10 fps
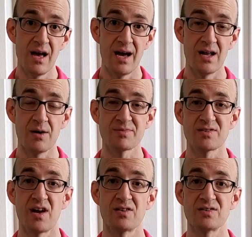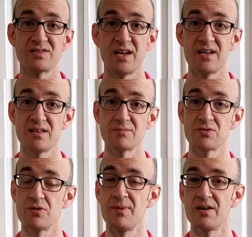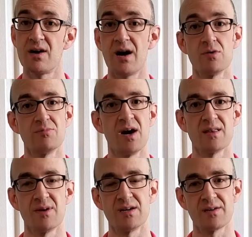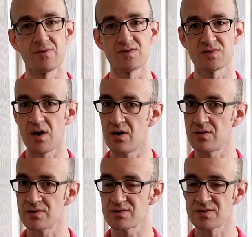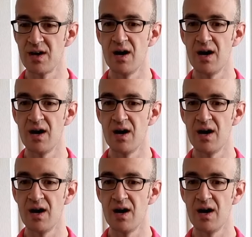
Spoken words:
and helps us understand them so we might know how to apply them on different songs,